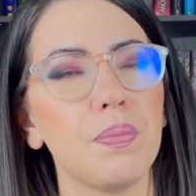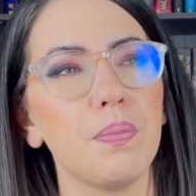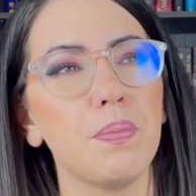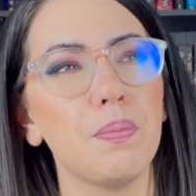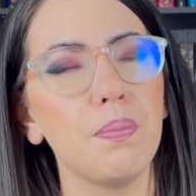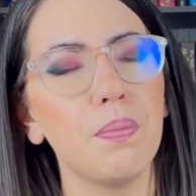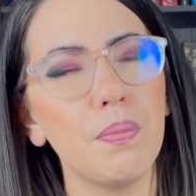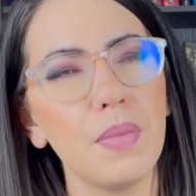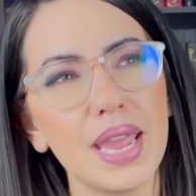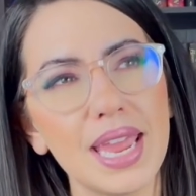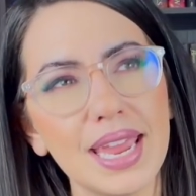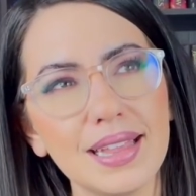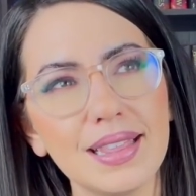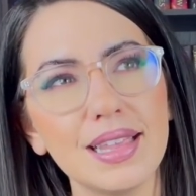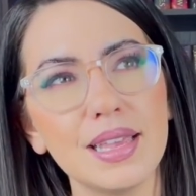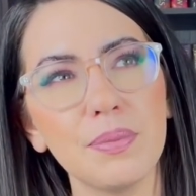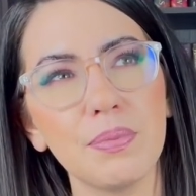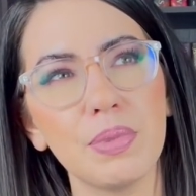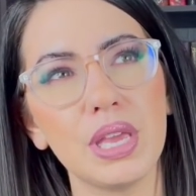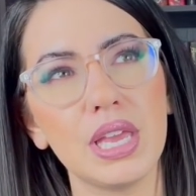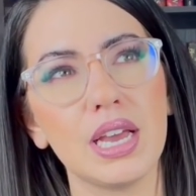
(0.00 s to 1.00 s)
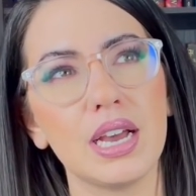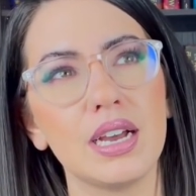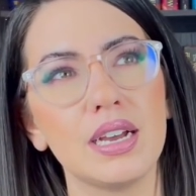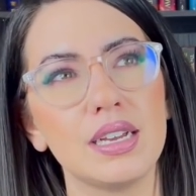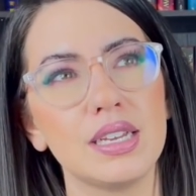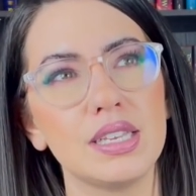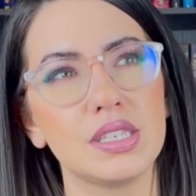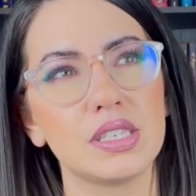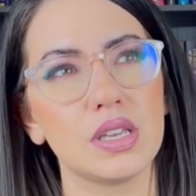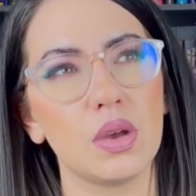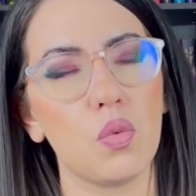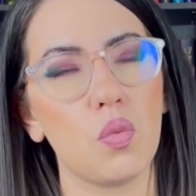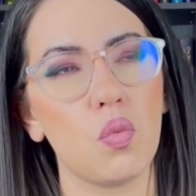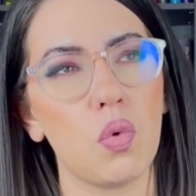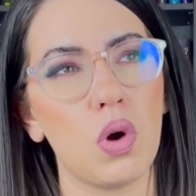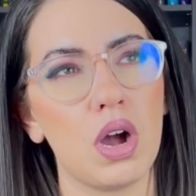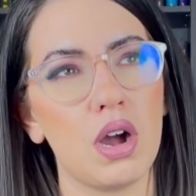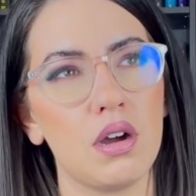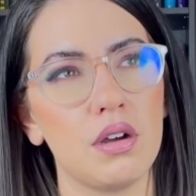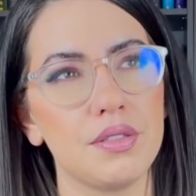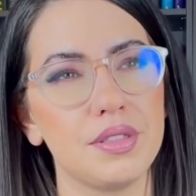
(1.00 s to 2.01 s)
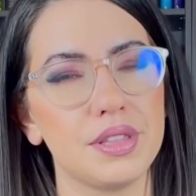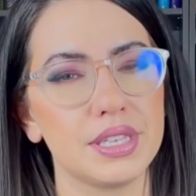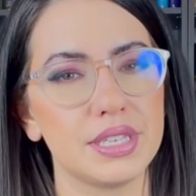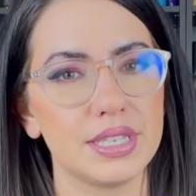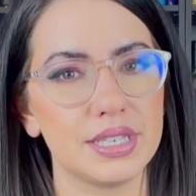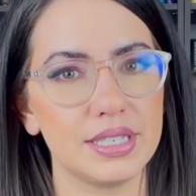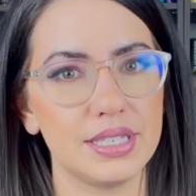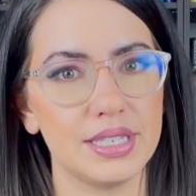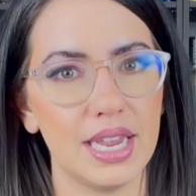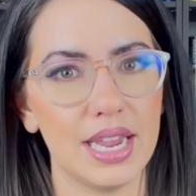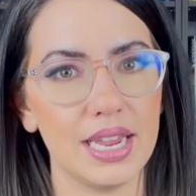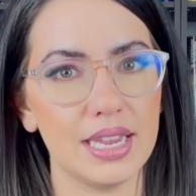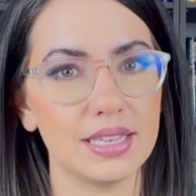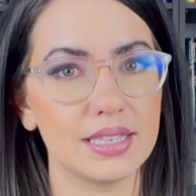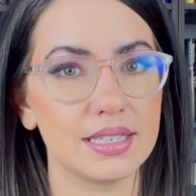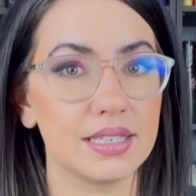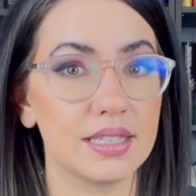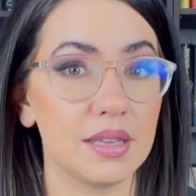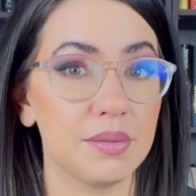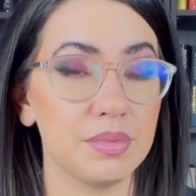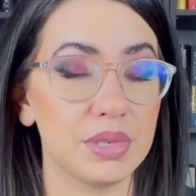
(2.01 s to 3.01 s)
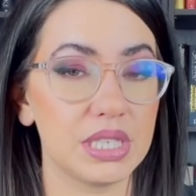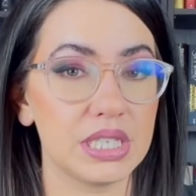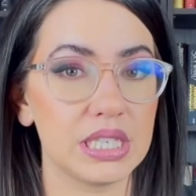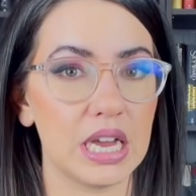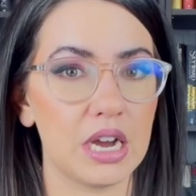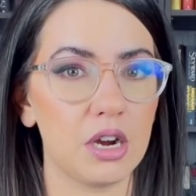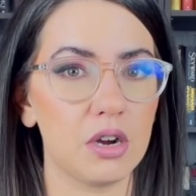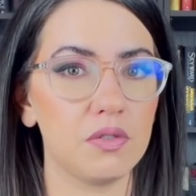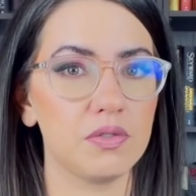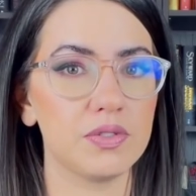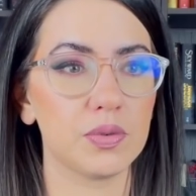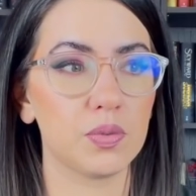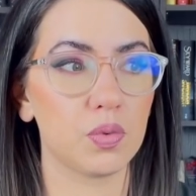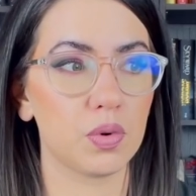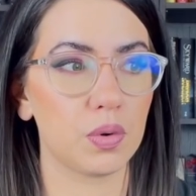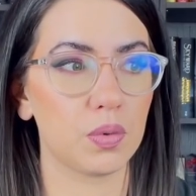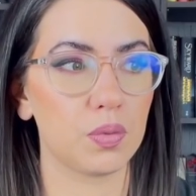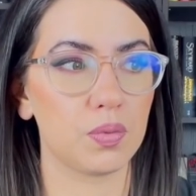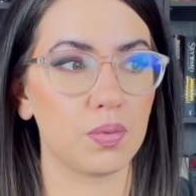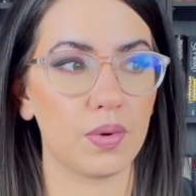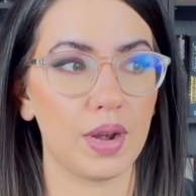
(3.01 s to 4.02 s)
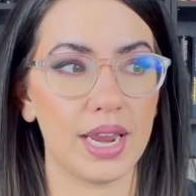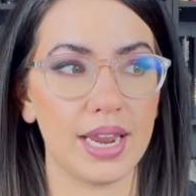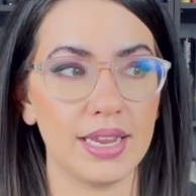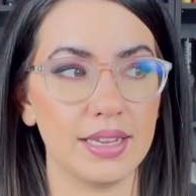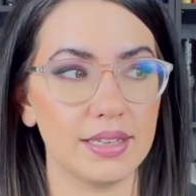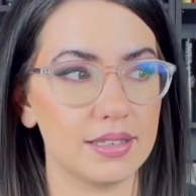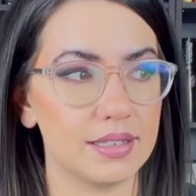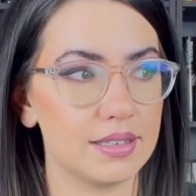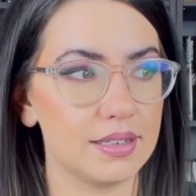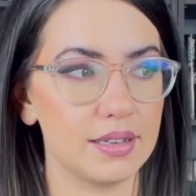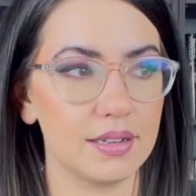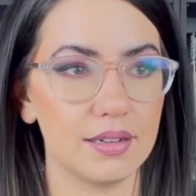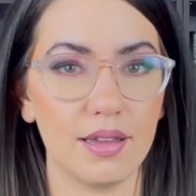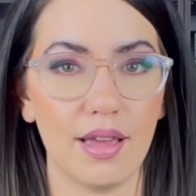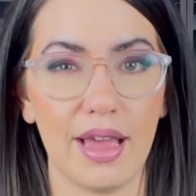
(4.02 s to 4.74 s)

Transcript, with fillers: mainly because while the stakes themselves were raised